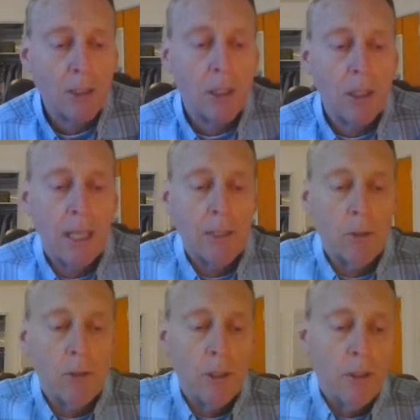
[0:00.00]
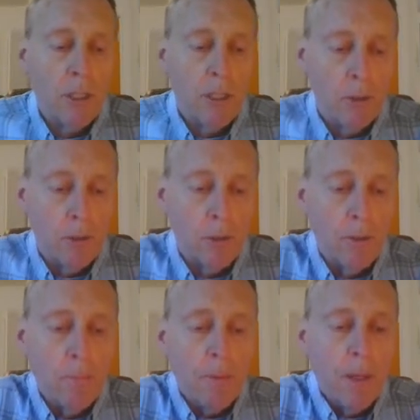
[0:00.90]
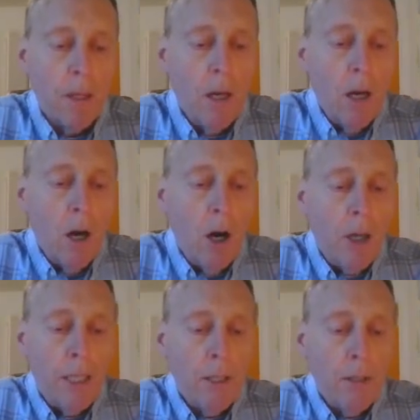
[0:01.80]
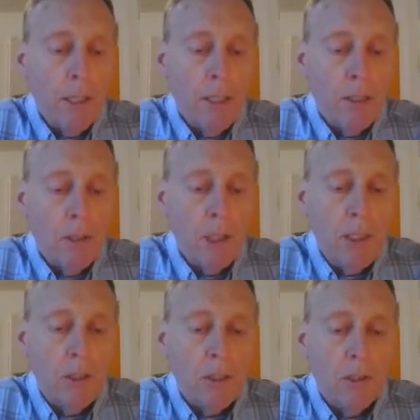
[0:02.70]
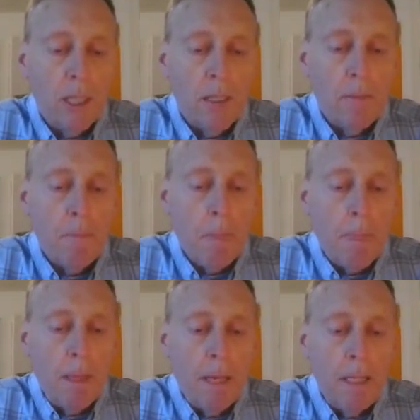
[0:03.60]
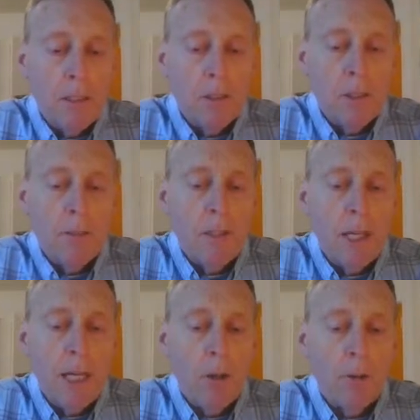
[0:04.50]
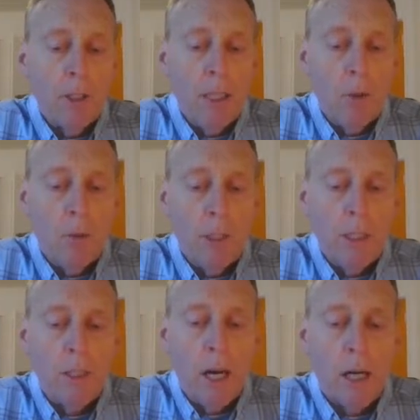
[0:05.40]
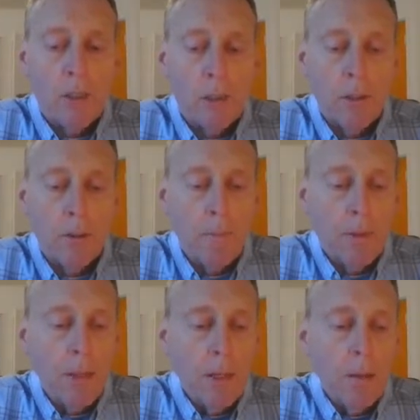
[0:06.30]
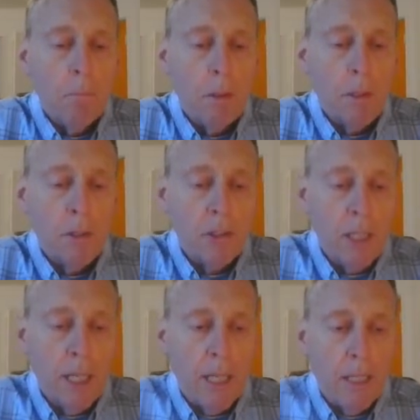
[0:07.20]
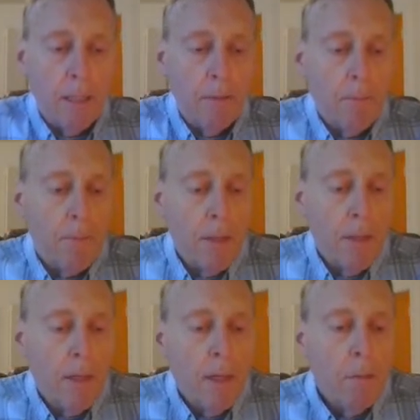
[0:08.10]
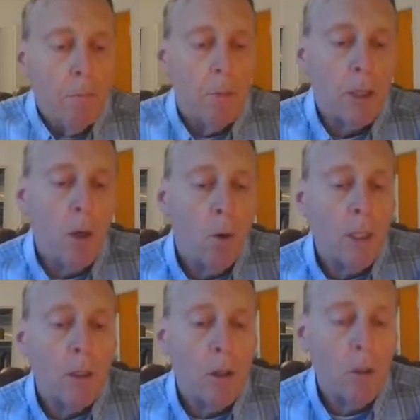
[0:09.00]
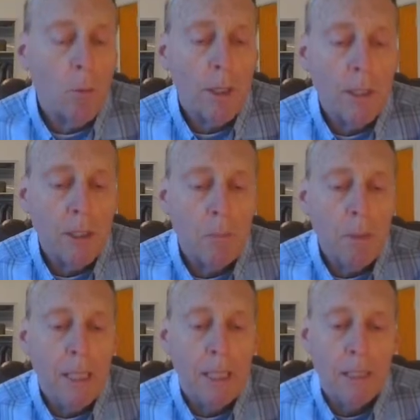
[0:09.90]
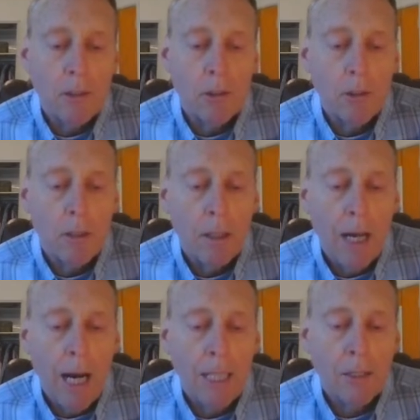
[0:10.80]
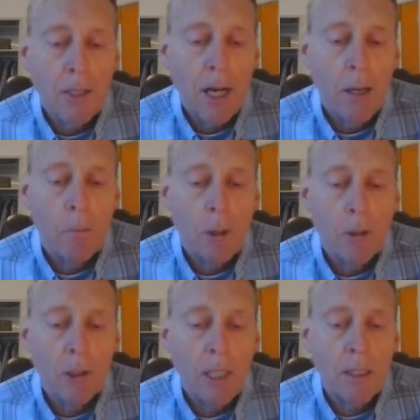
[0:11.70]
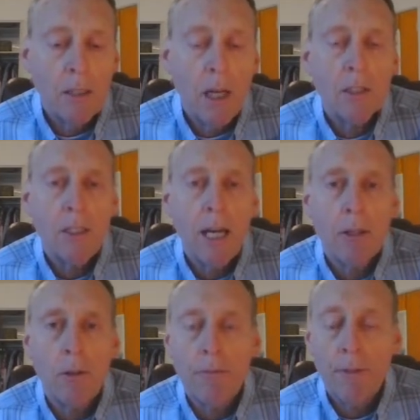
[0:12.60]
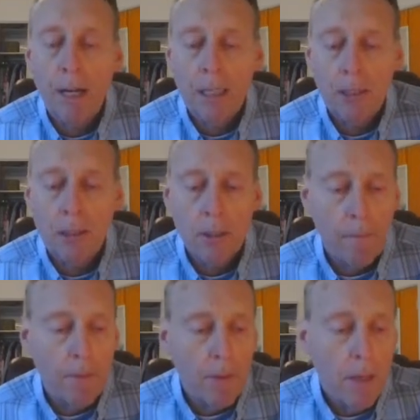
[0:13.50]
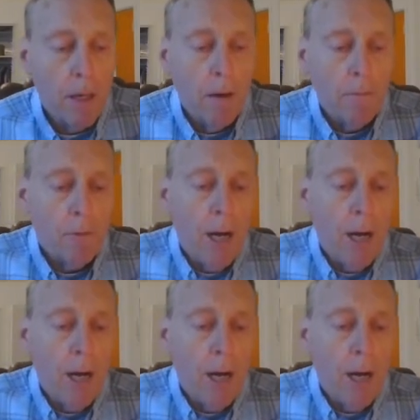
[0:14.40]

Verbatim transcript: collectors and sinners?' On hearing this, Jesus said, 'It is not the healthy who need a doctor, but the sick. But go and learn what this means. I desire mercy and not sacrifice. For